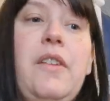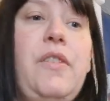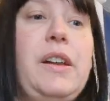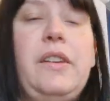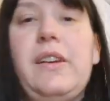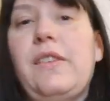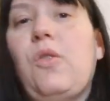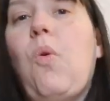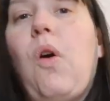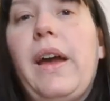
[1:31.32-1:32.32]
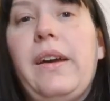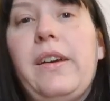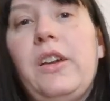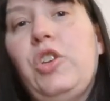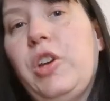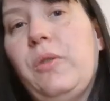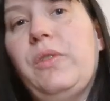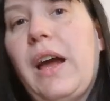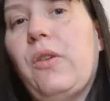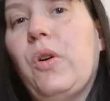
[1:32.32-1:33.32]
find a nice, quiet,
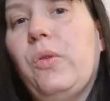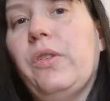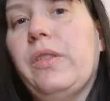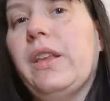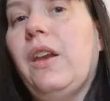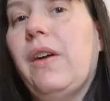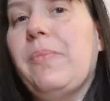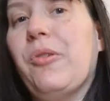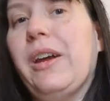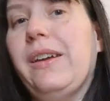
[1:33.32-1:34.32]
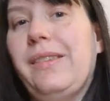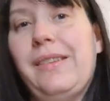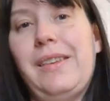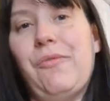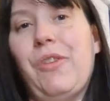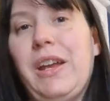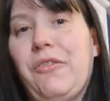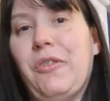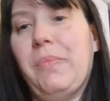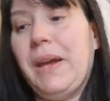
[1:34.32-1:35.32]
chilled out corner in the library to sit and read
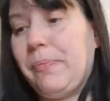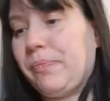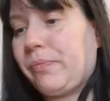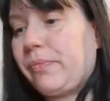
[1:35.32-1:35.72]
for a bit.